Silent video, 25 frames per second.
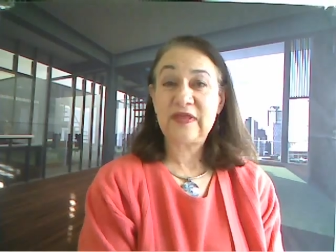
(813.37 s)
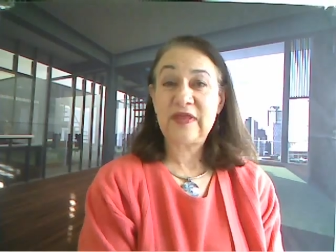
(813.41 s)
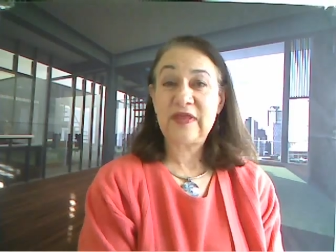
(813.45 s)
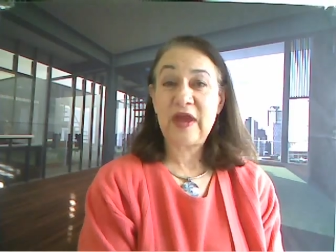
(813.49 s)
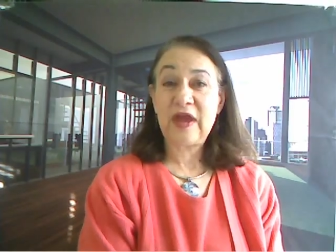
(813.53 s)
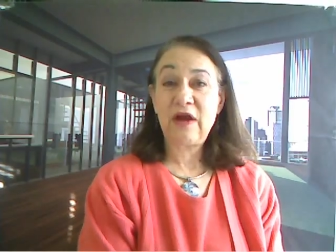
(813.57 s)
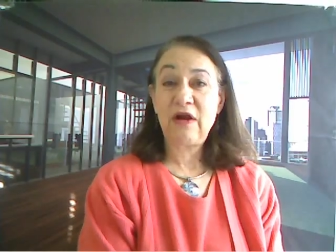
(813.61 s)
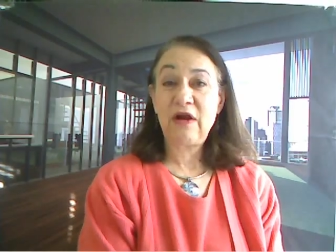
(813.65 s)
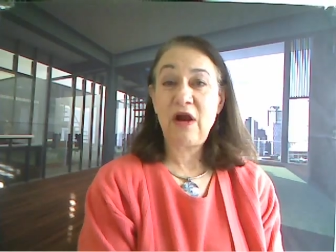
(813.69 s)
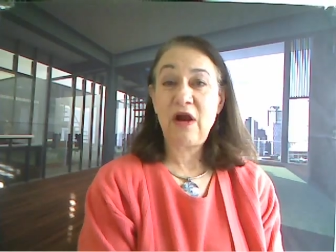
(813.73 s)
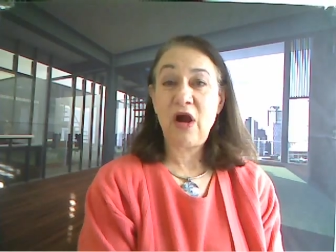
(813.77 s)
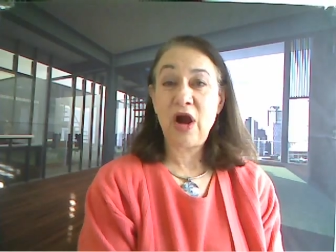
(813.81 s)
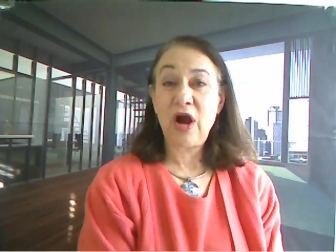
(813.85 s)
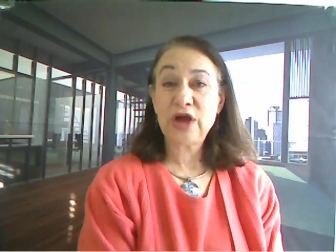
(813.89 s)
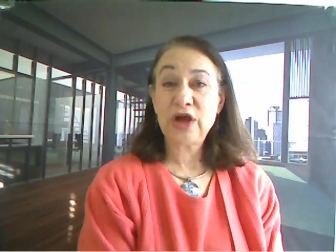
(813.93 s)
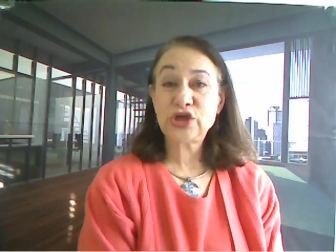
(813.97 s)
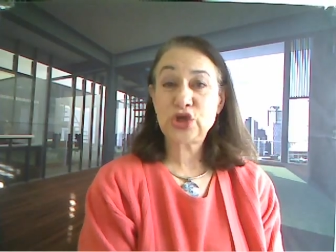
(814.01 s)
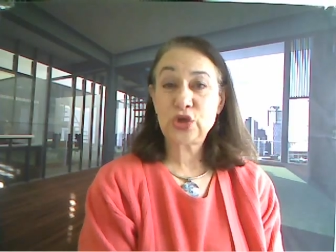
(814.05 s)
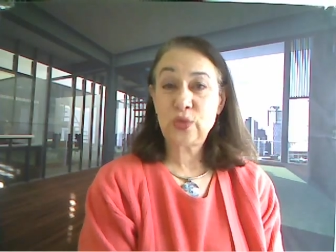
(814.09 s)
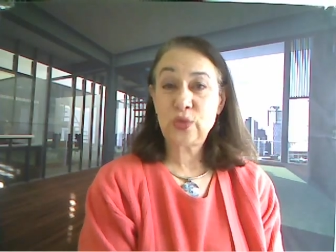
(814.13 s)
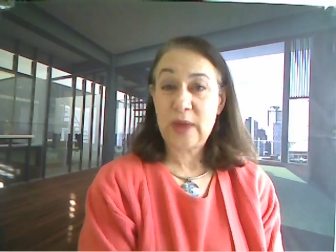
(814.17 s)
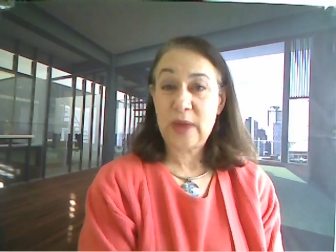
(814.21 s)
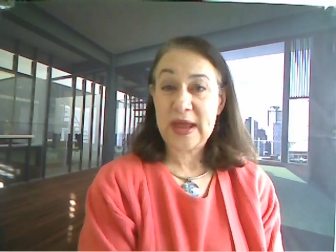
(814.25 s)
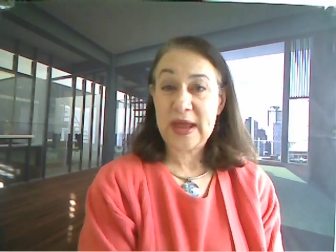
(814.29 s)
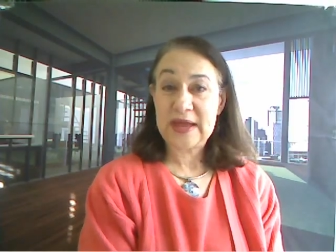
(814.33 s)
there are
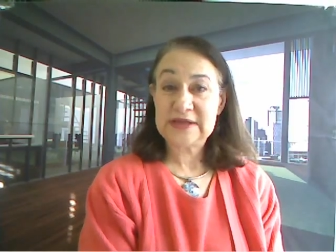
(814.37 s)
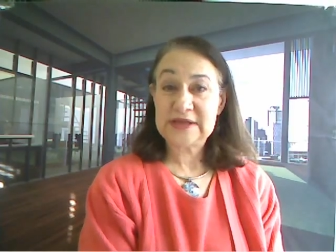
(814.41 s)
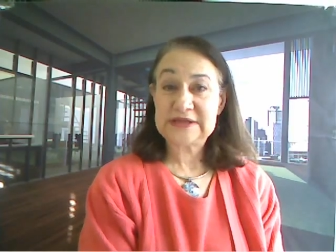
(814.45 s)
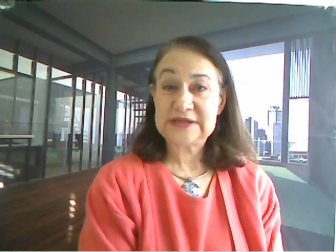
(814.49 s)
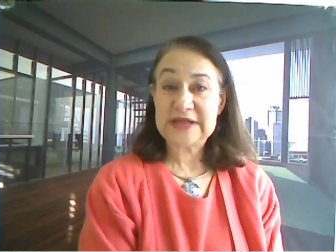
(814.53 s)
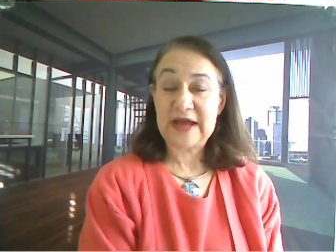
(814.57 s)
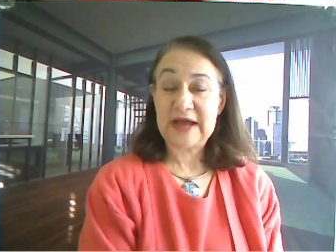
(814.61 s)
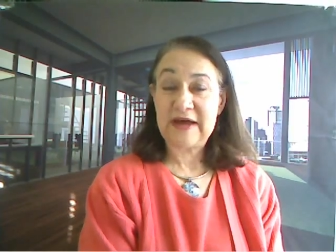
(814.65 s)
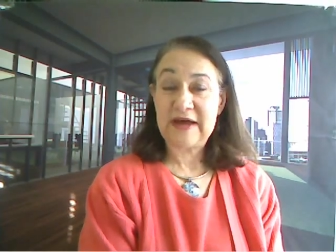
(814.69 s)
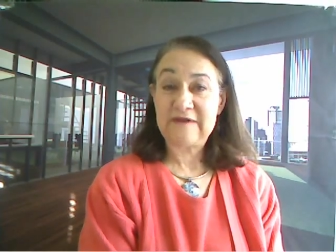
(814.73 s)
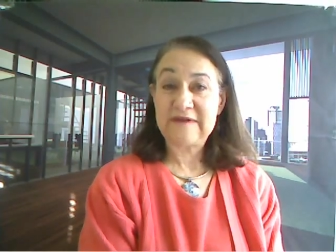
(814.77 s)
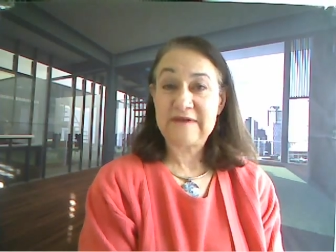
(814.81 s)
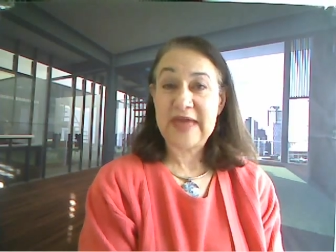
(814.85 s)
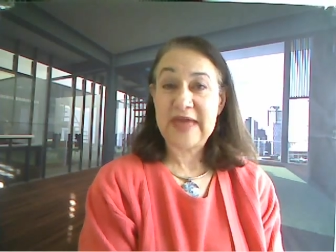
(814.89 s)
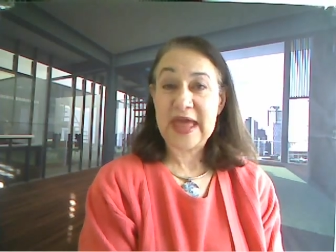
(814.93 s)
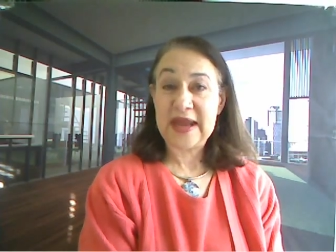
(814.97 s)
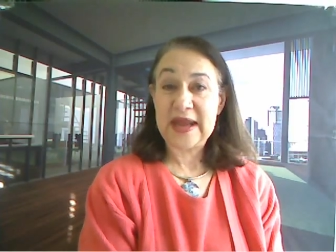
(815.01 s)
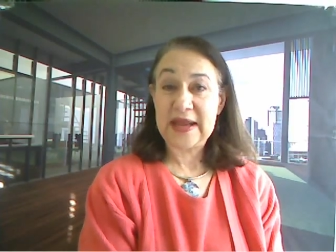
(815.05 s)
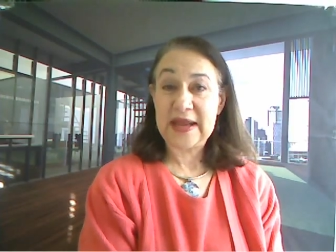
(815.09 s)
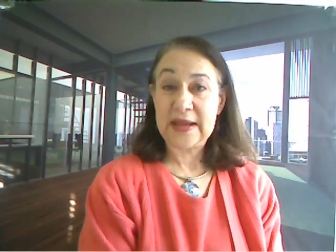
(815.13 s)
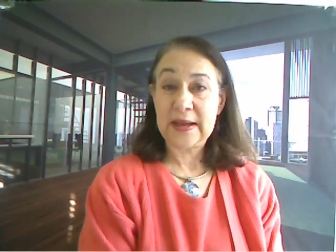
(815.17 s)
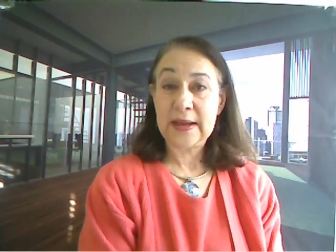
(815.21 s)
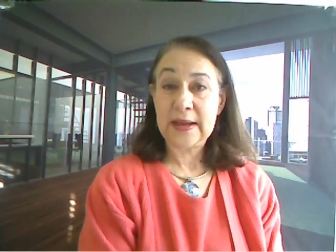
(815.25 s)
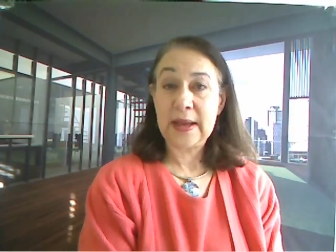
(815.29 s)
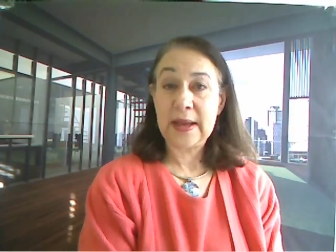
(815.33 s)
two ways of
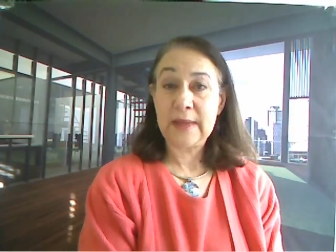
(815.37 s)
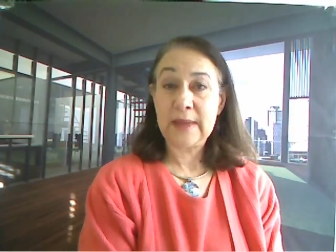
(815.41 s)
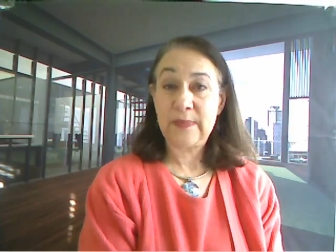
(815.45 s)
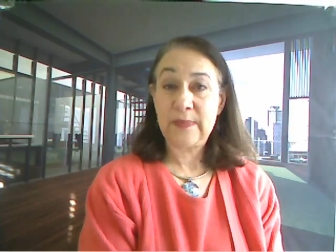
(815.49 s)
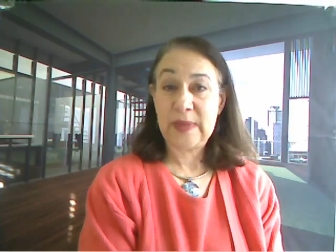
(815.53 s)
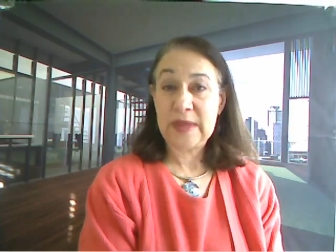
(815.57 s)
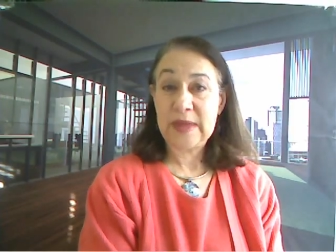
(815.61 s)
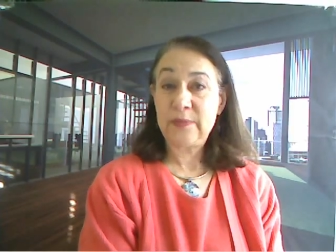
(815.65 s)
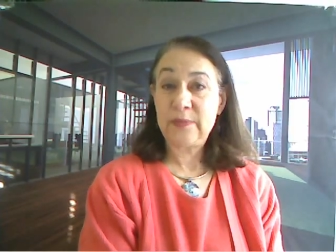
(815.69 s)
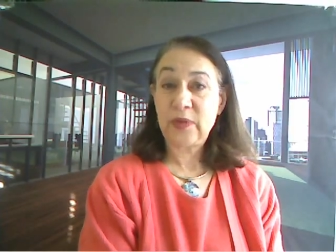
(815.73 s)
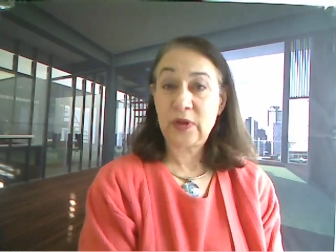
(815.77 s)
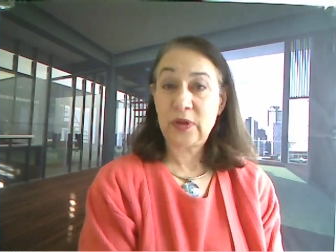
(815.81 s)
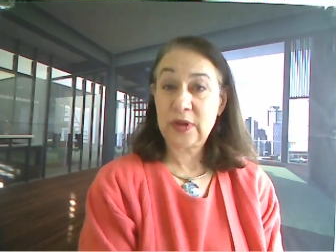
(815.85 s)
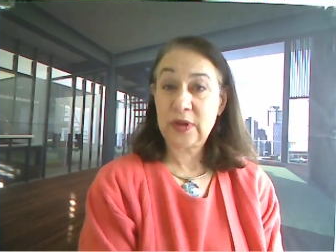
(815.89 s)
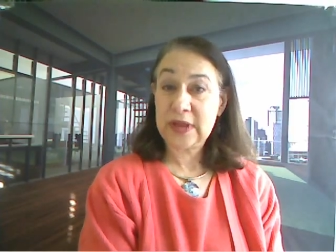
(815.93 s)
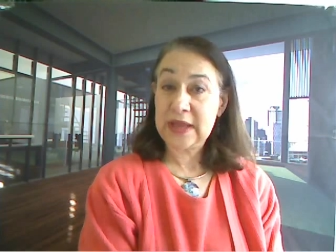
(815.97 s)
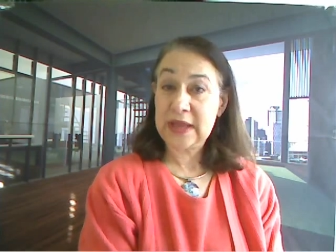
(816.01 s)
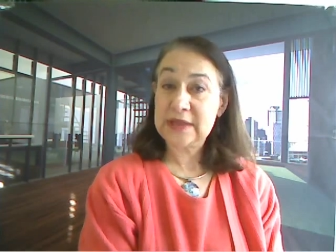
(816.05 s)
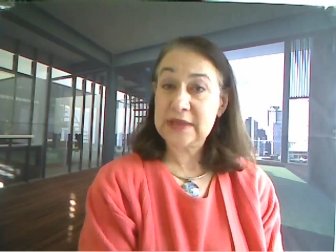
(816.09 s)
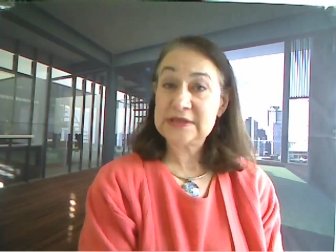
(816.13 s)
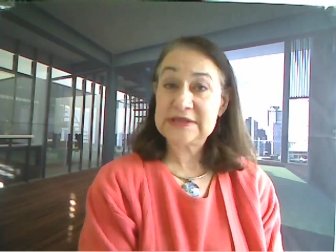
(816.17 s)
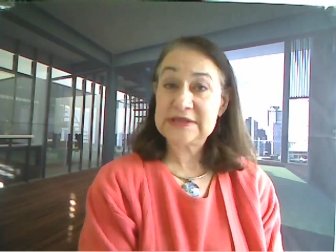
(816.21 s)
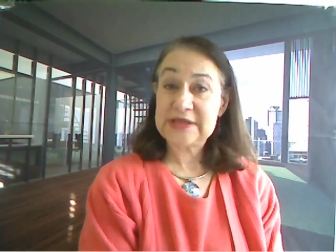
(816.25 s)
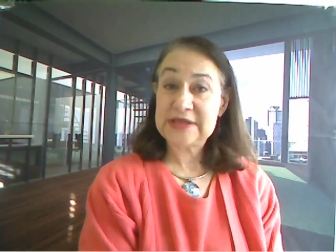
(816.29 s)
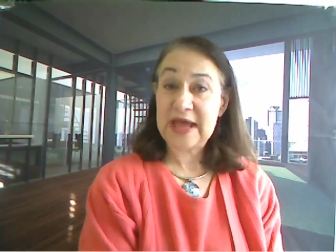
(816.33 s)
getting people
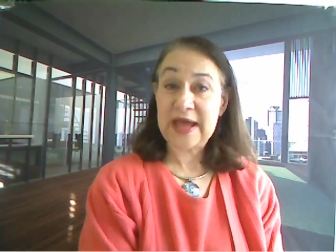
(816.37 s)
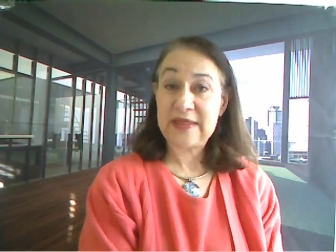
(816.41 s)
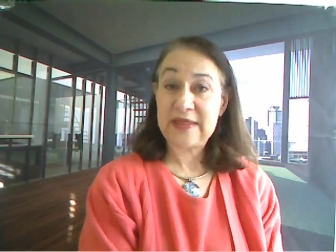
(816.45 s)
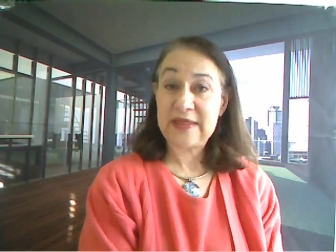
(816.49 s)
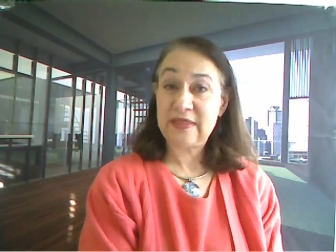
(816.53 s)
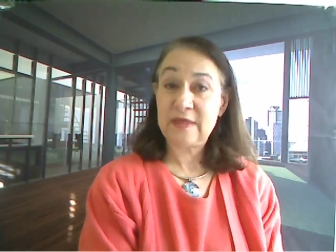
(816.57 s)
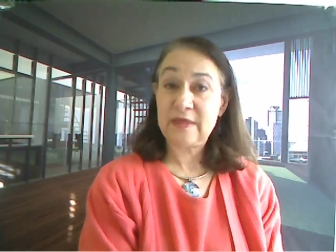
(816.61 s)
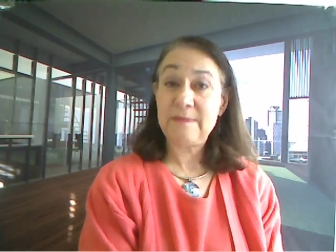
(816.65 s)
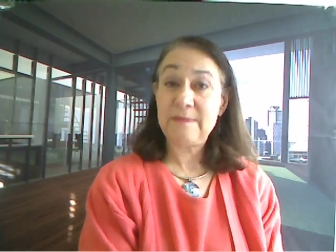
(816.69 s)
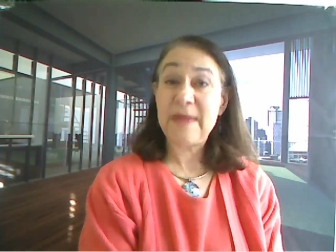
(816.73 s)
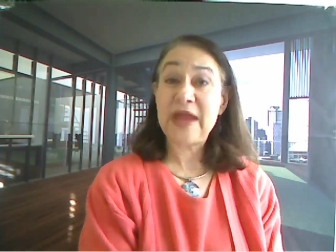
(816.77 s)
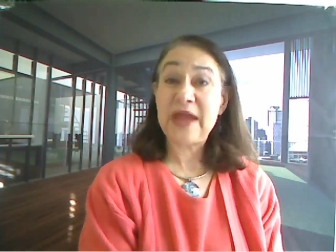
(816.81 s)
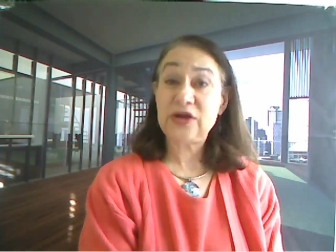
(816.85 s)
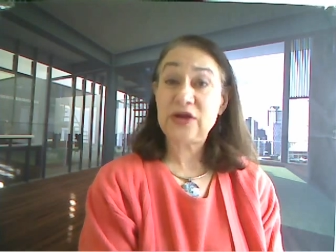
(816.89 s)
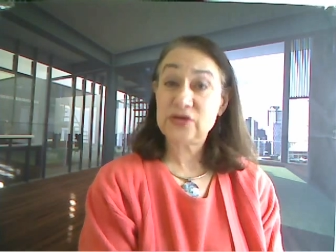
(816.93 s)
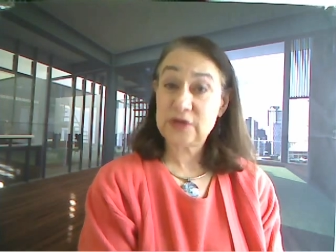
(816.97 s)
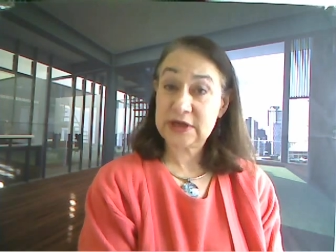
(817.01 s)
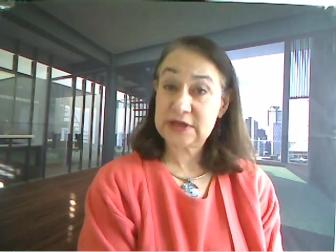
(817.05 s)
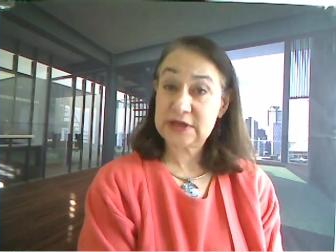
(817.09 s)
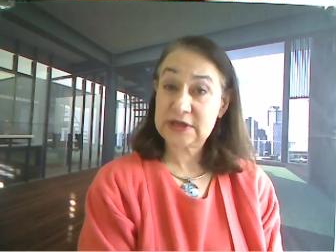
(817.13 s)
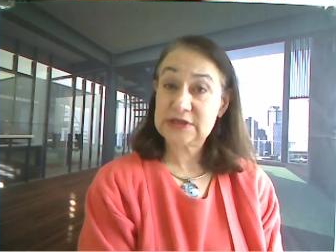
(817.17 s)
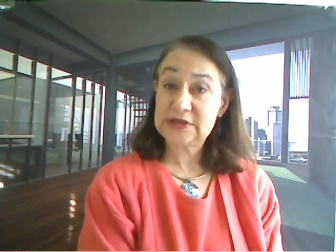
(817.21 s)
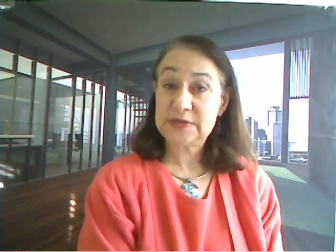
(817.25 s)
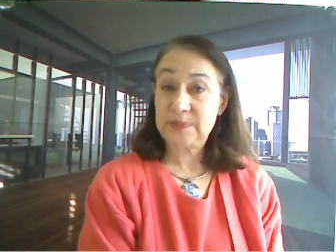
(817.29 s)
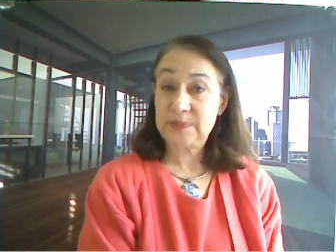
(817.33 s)
inside the
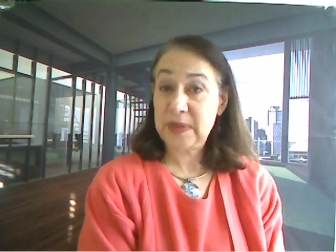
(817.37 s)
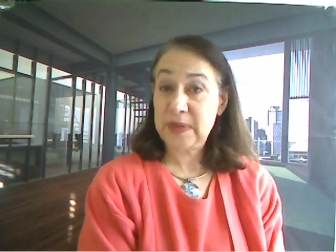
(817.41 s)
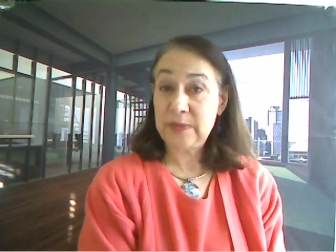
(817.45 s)
matrix,